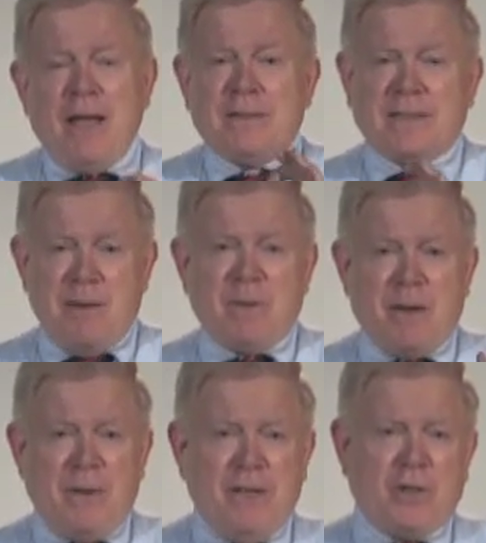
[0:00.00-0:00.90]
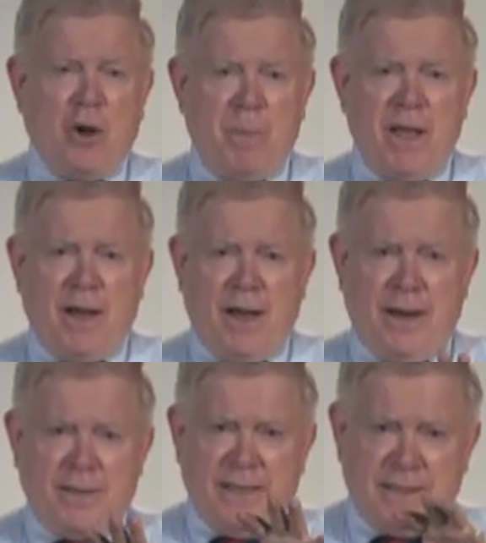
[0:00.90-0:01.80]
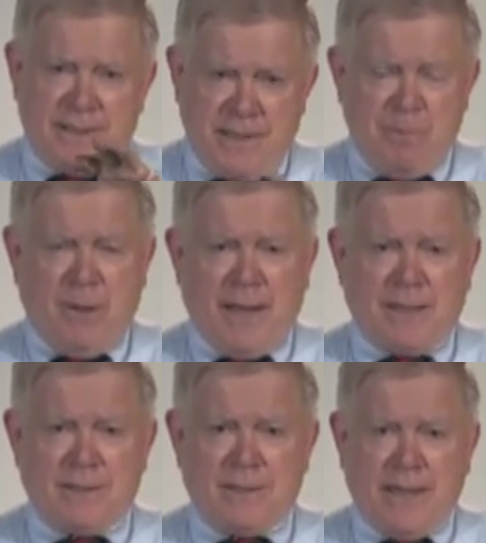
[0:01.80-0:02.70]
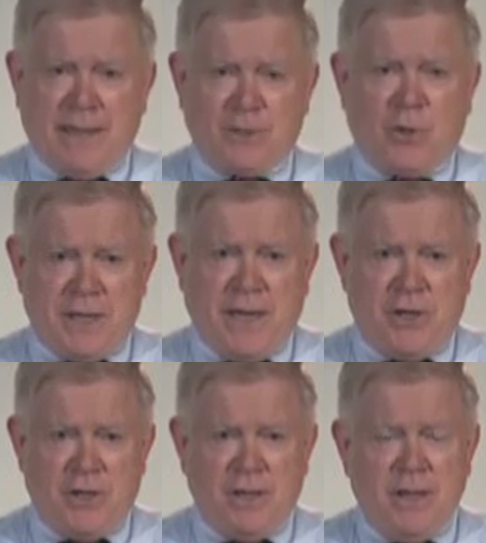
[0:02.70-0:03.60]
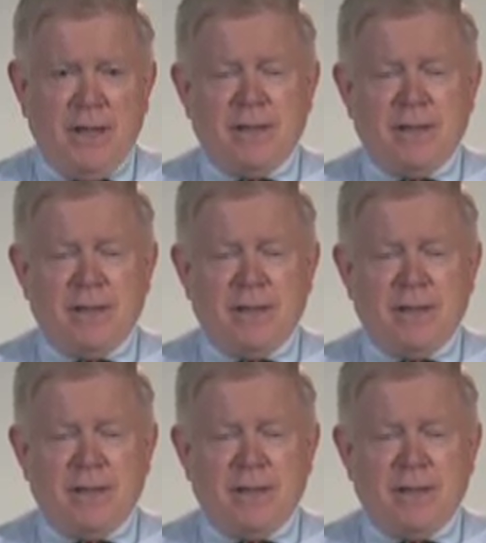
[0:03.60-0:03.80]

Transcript: Some companies go beyond this simple exhortation